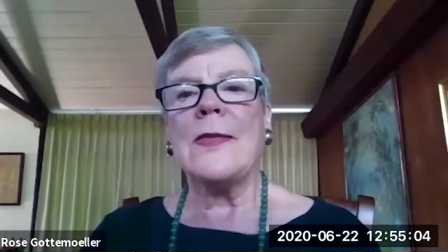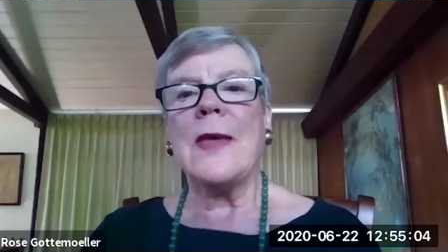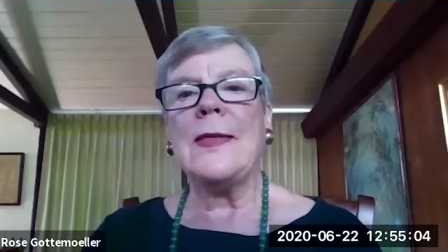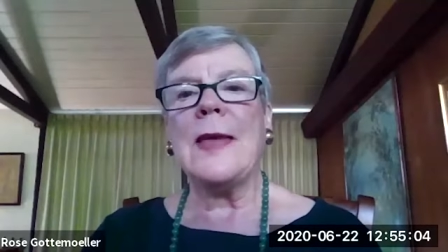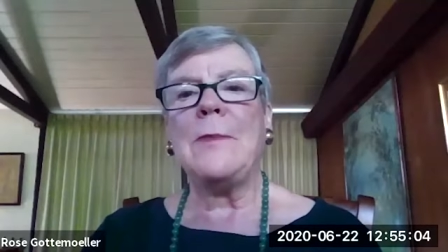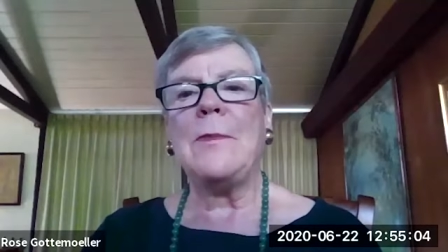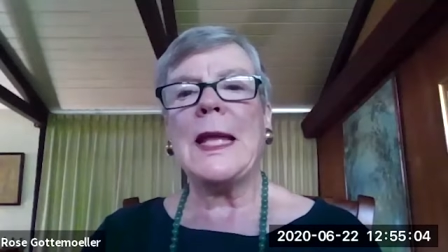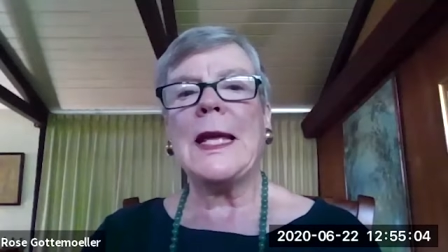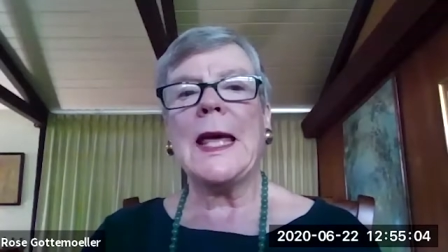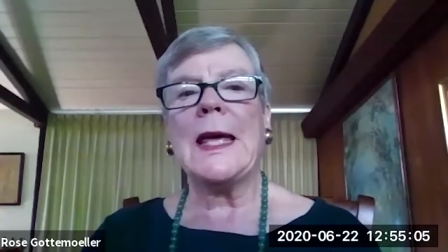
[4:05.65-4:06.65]
They then
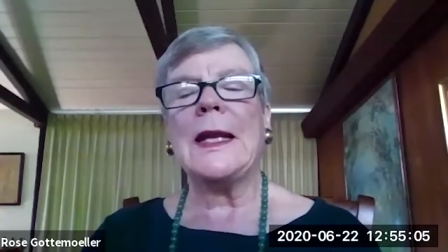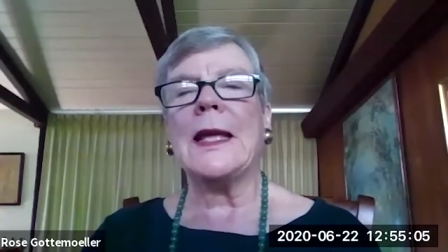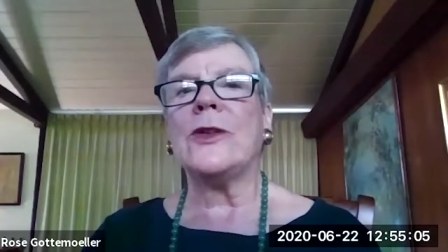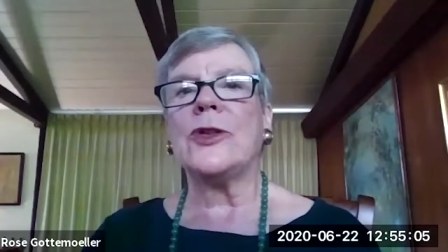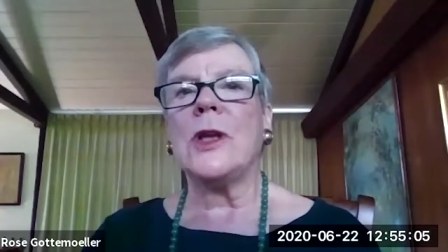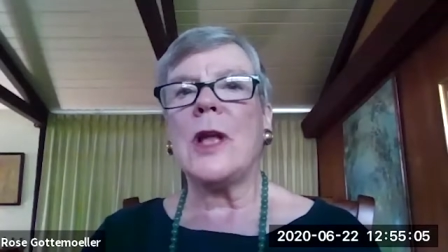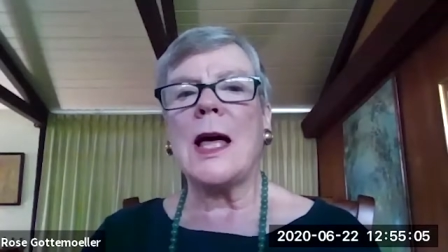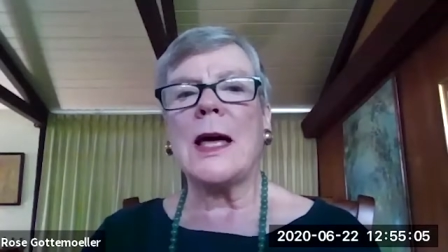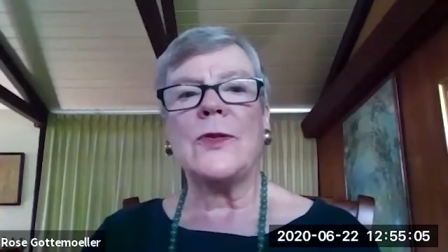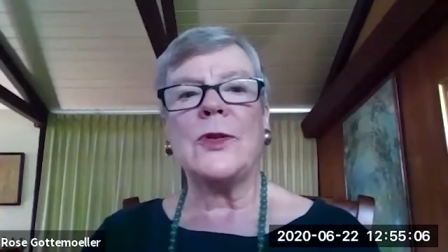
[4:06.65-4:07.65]
met again in
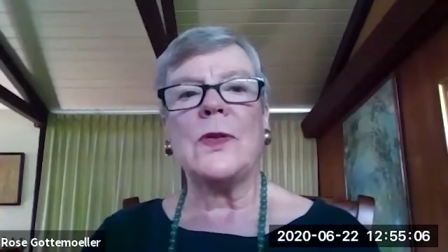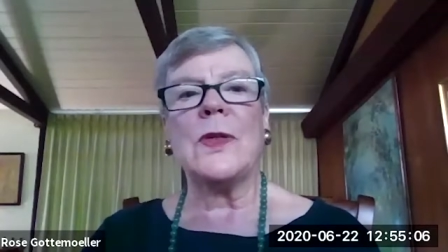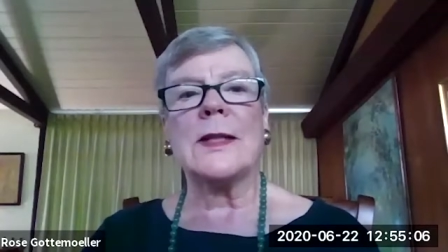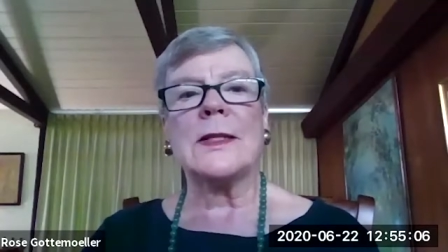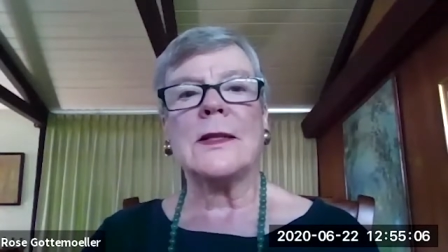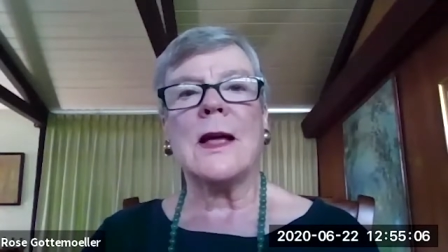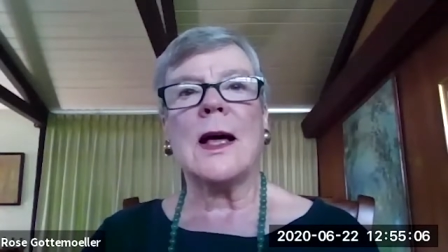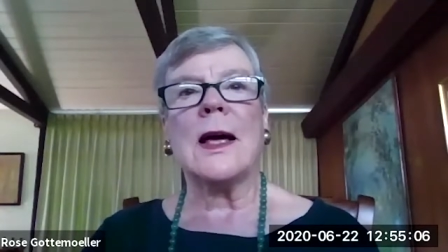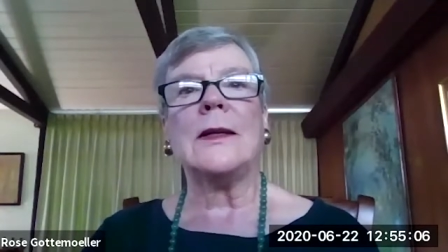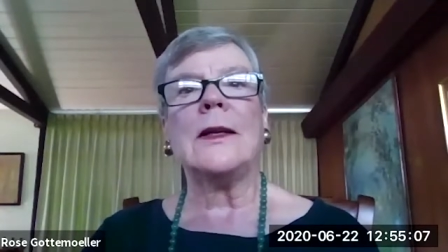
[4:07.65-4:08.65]
July of
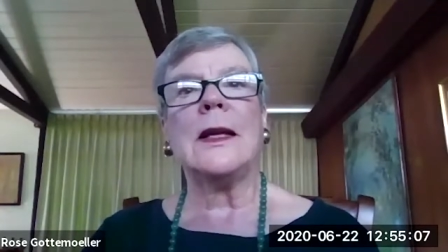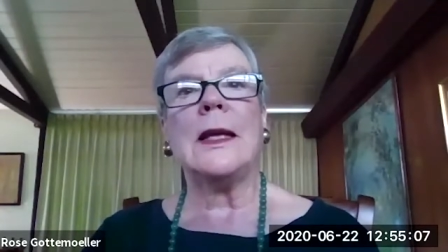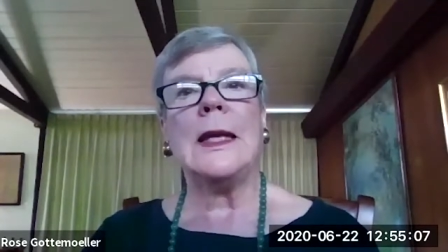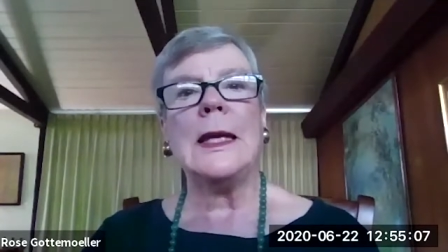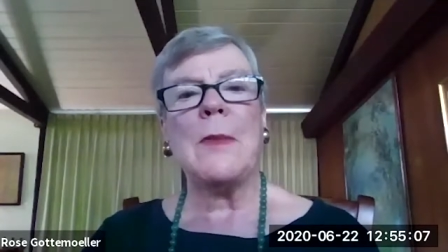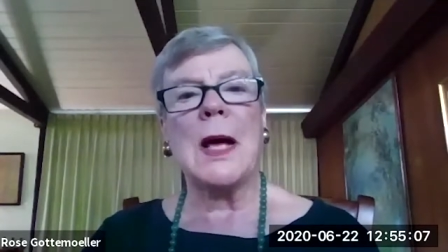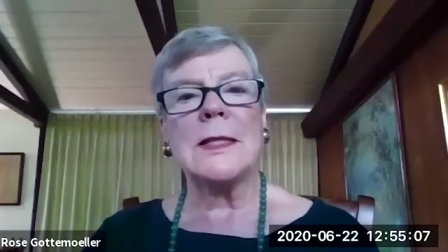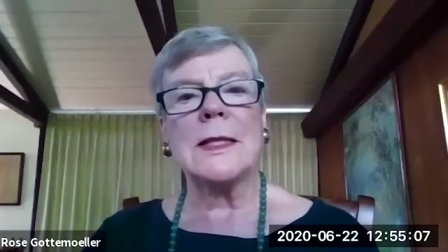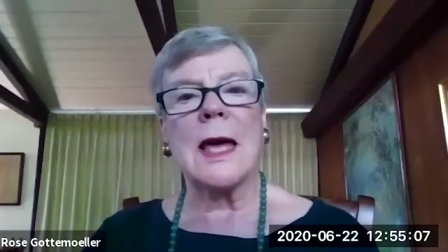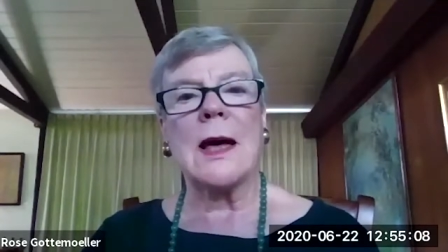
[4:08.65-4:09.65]
2009 in
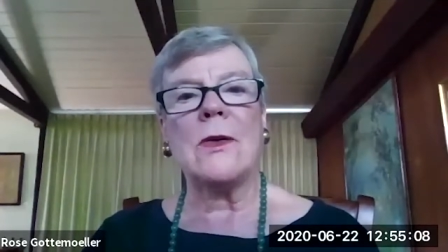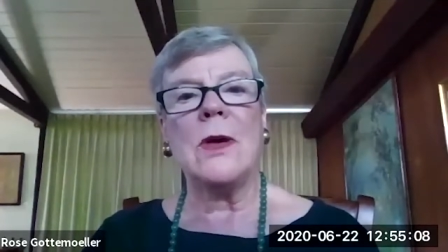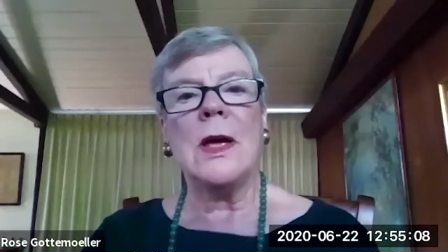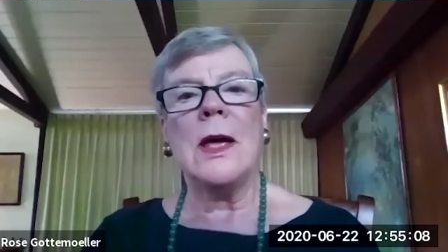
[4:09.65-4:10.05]
Moscow